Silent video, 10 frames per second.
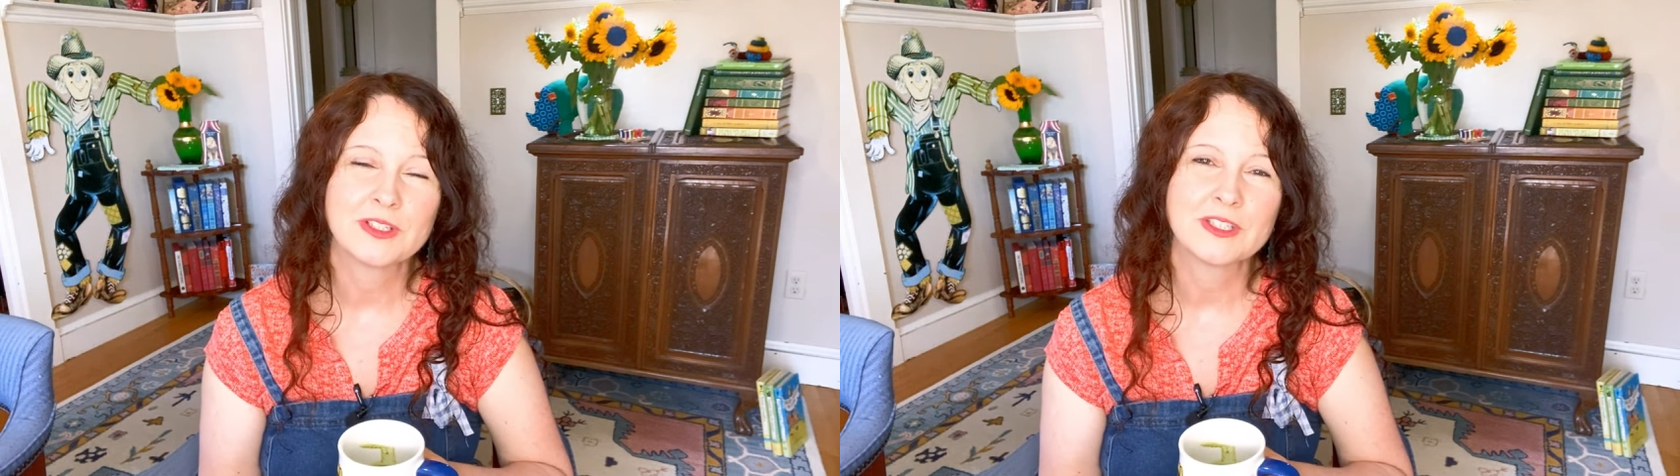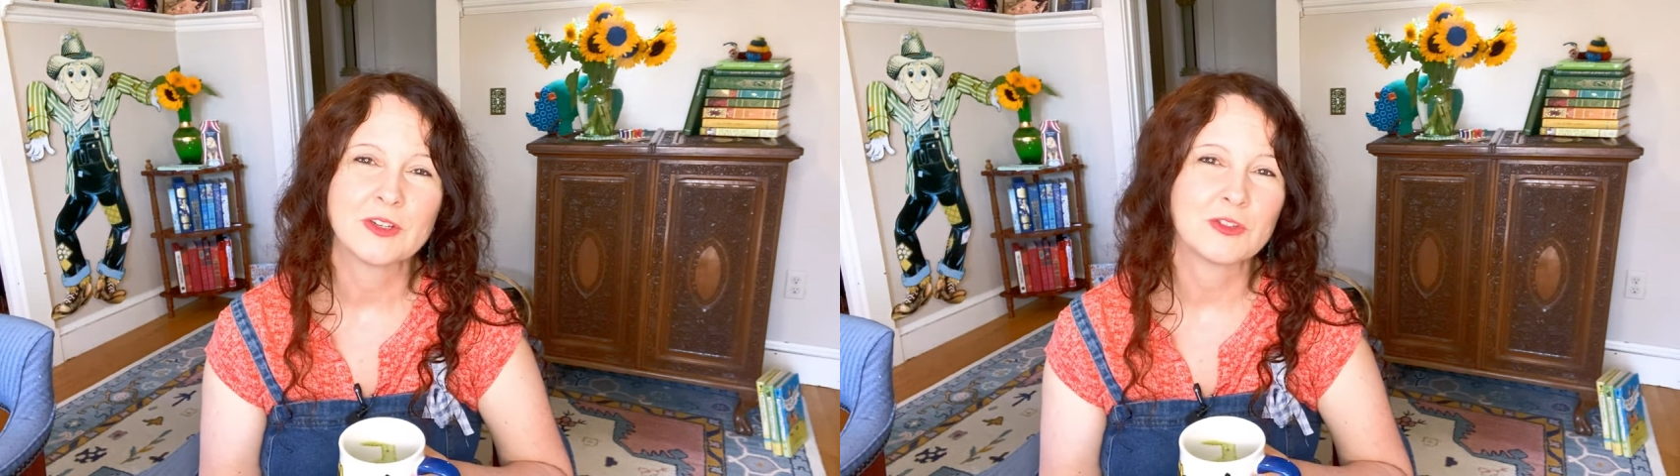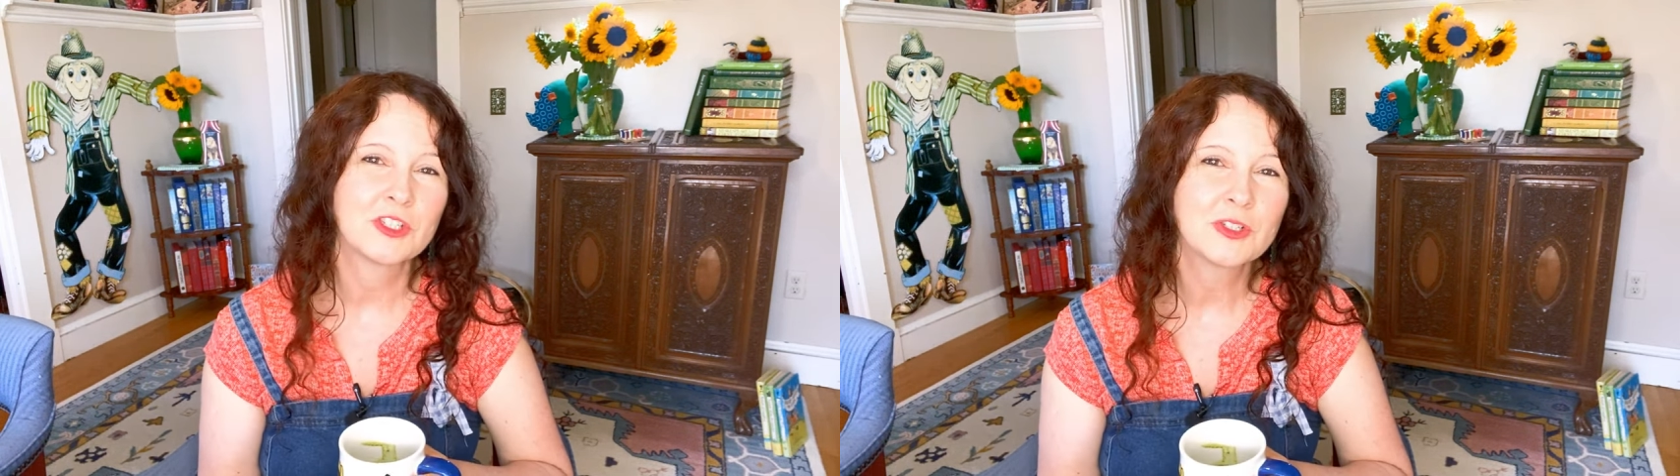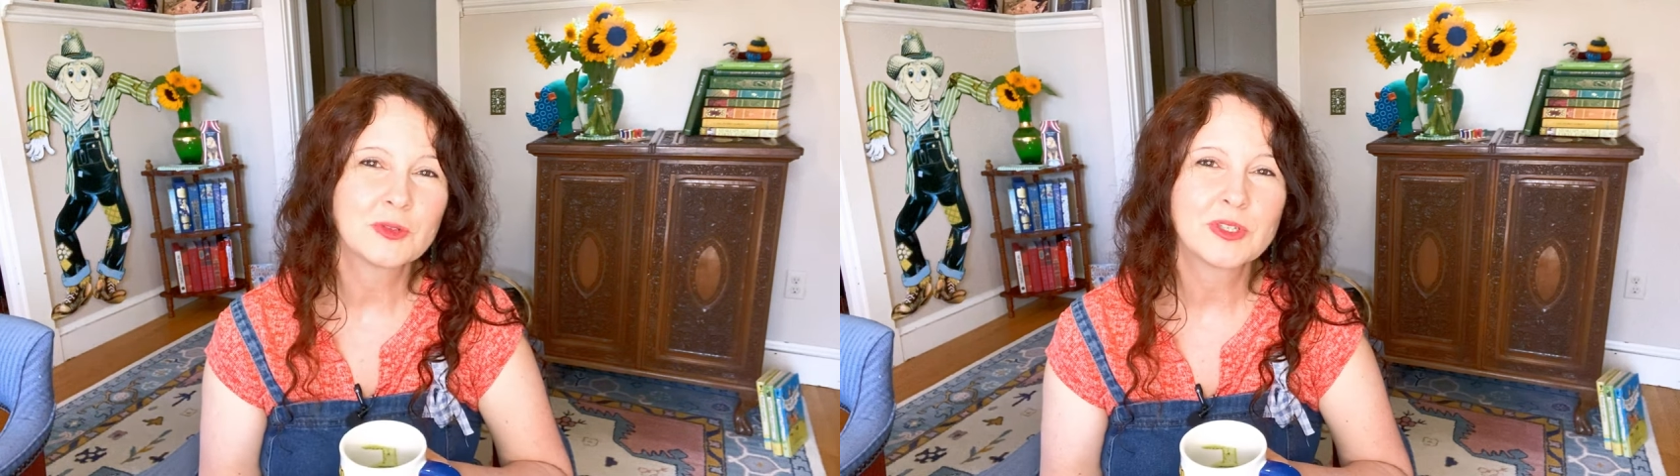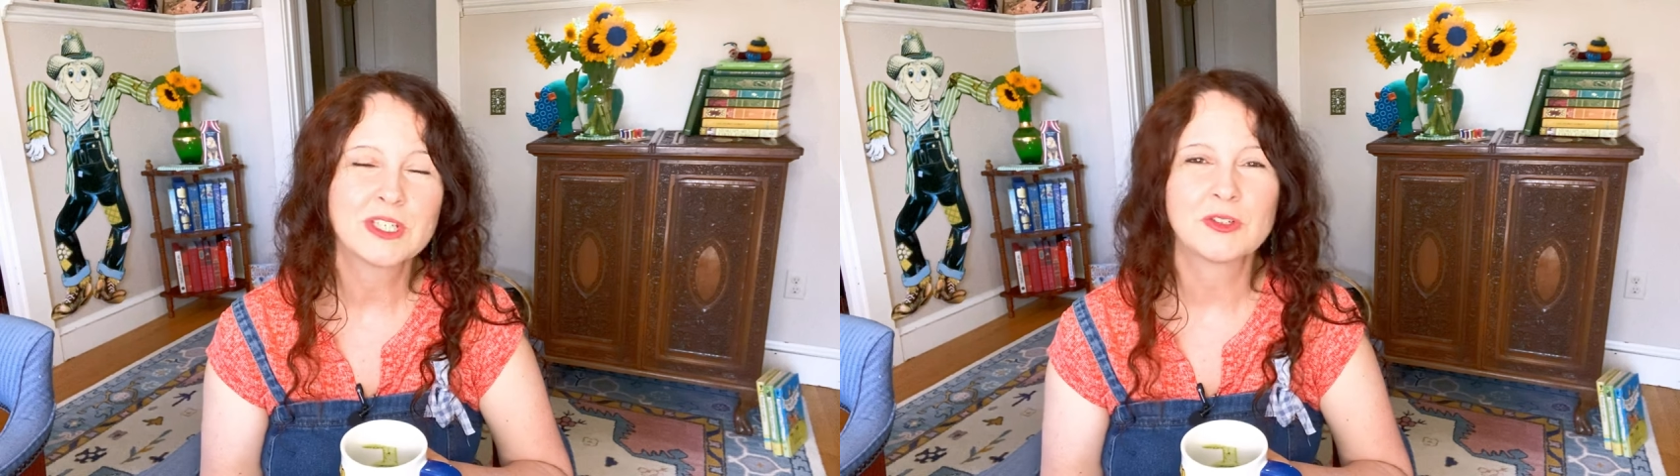your
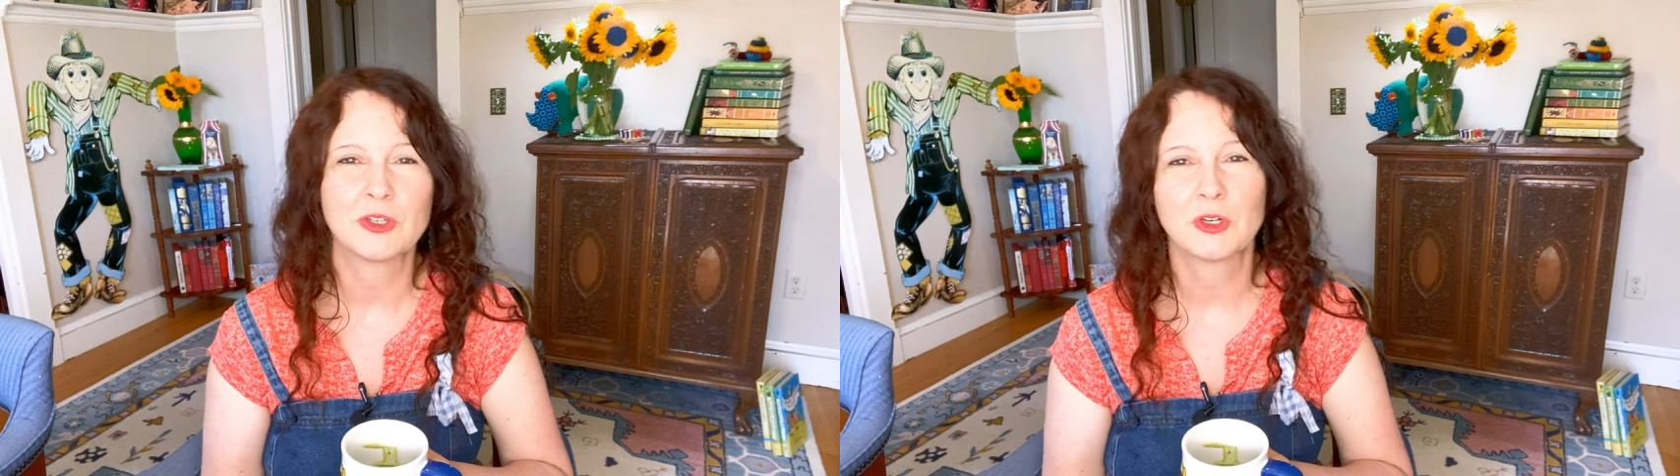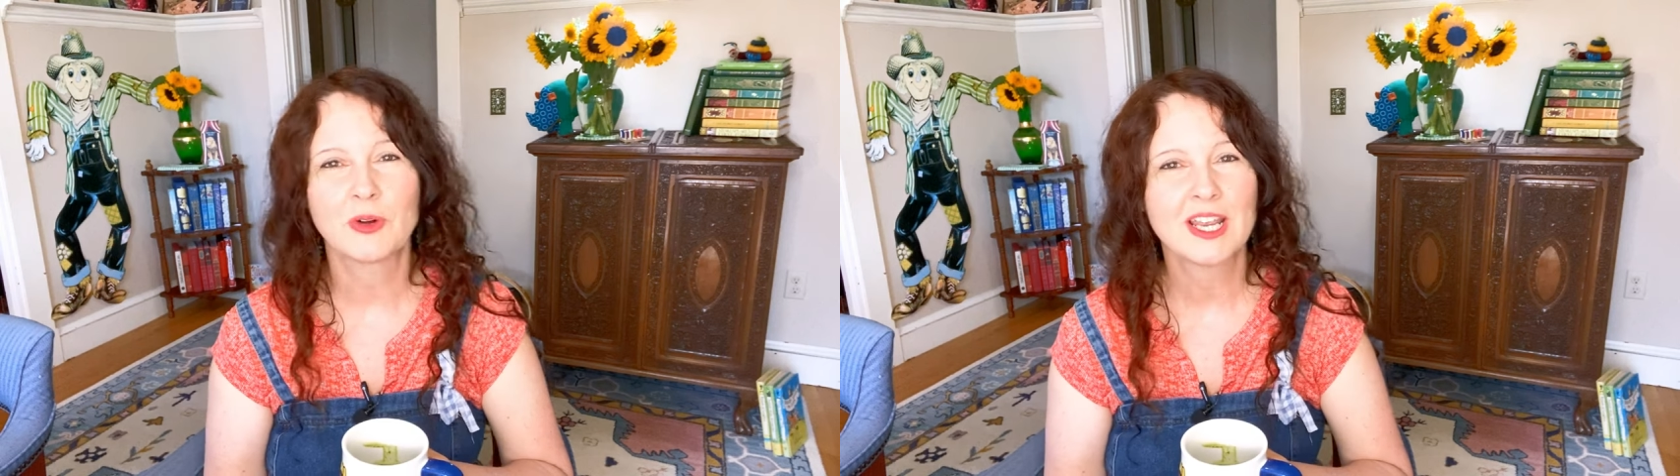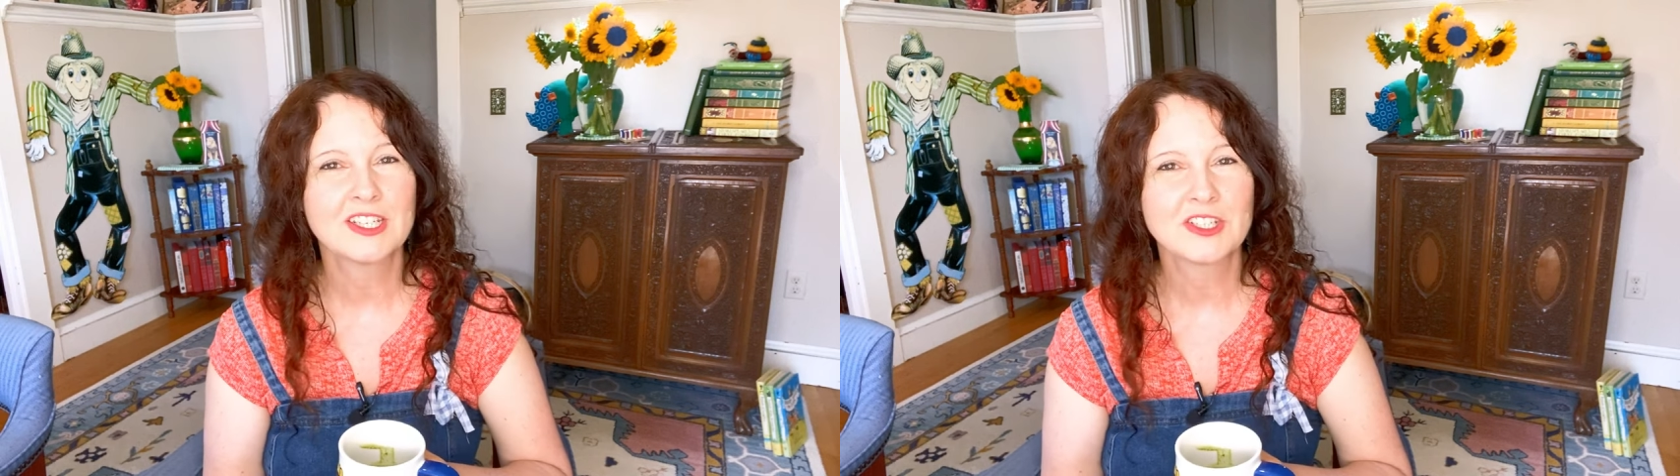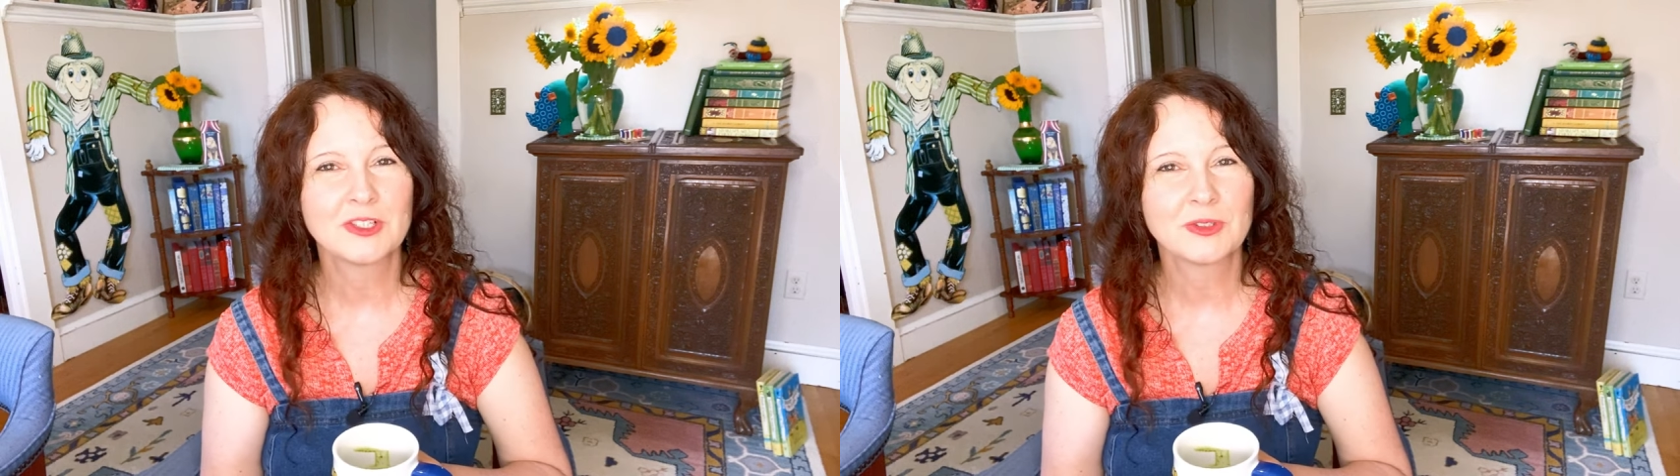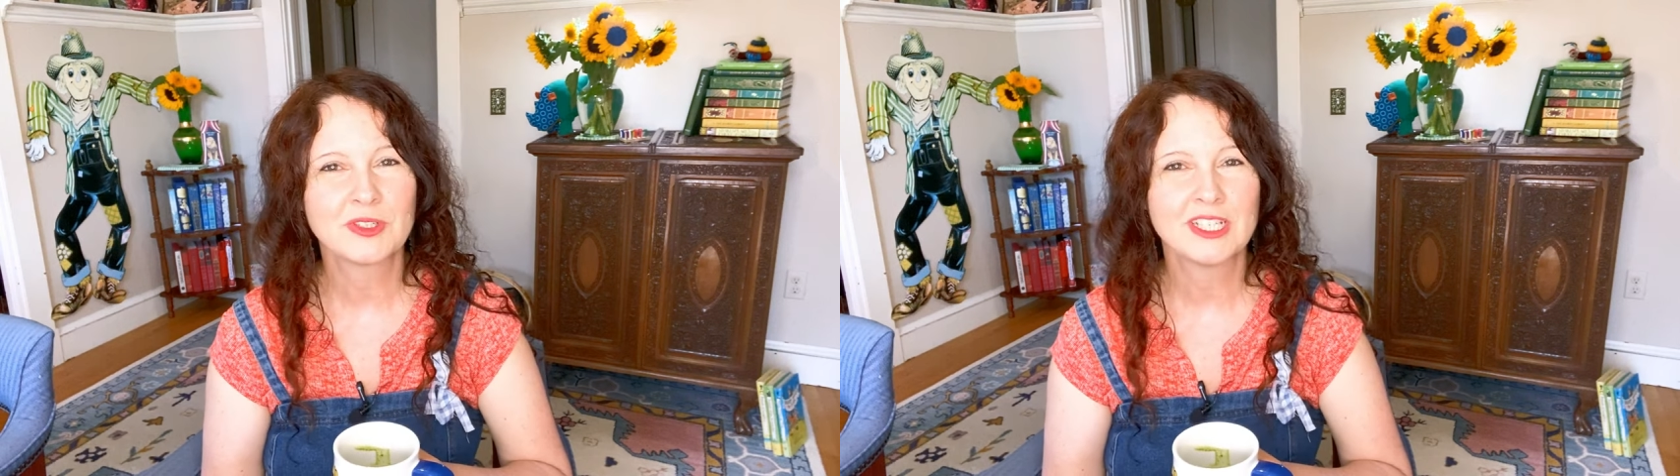children or your
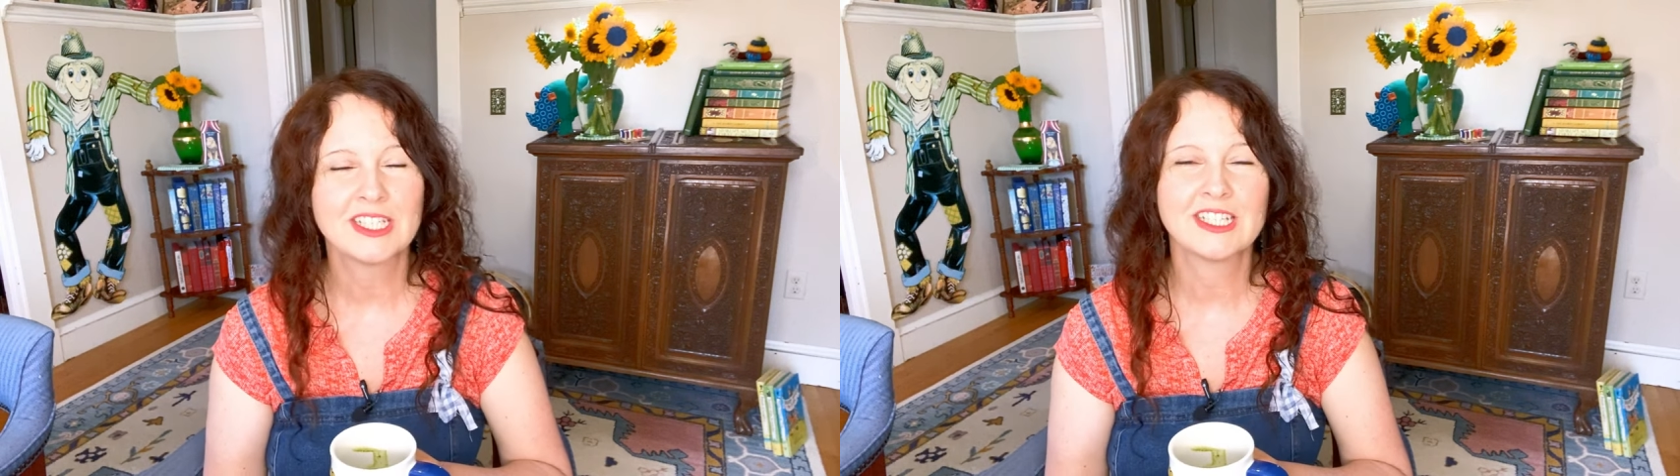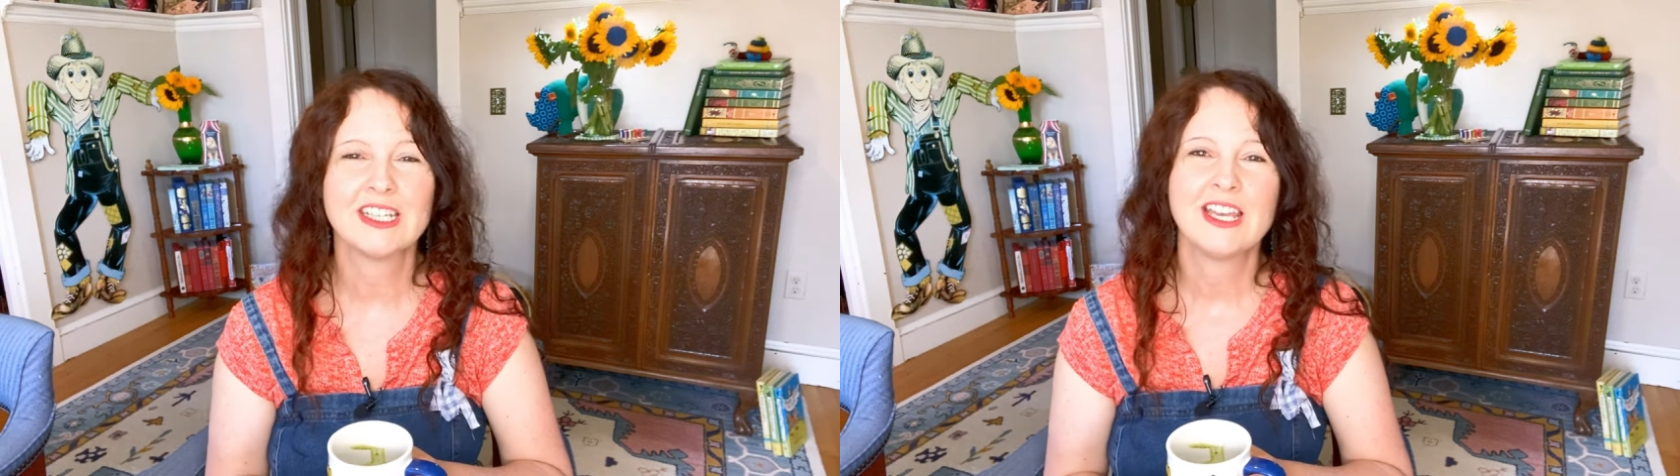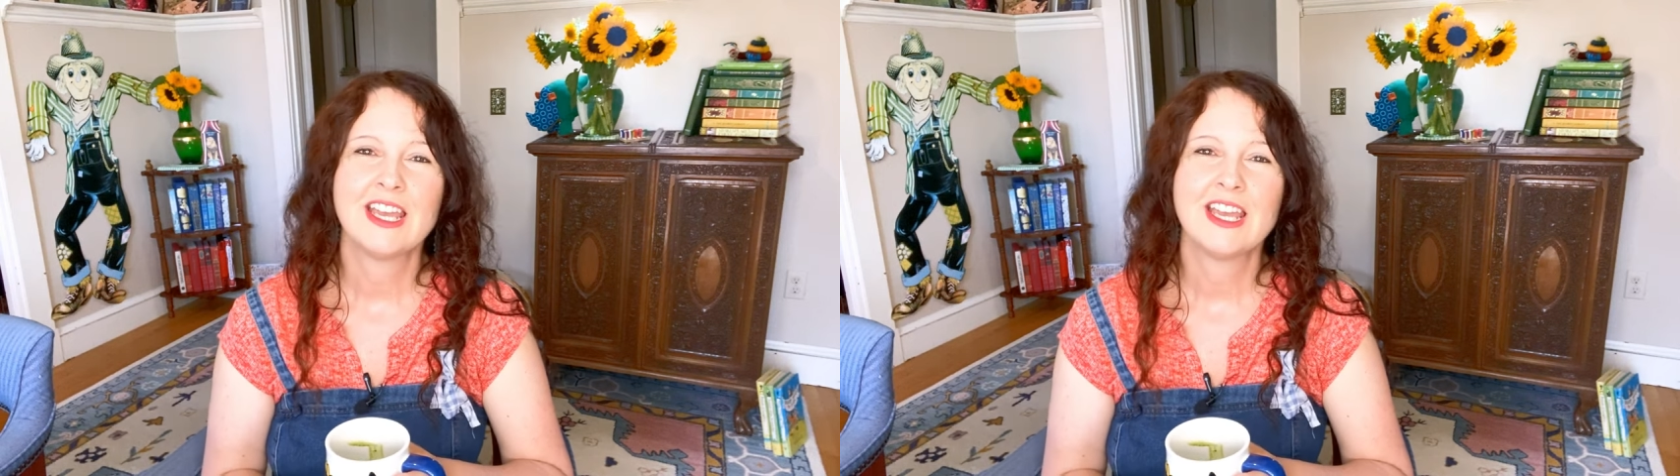grandchildren